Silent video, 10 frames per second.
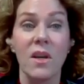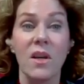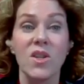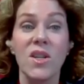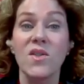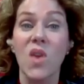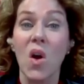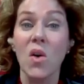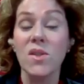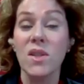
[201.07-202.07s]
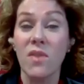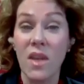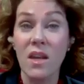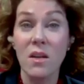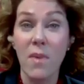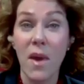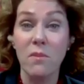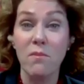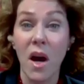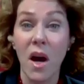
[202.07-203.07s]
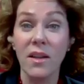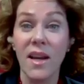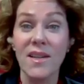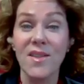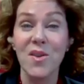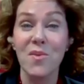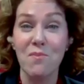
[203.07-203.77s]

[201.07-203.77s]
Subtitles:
She is the host of the independent podcast,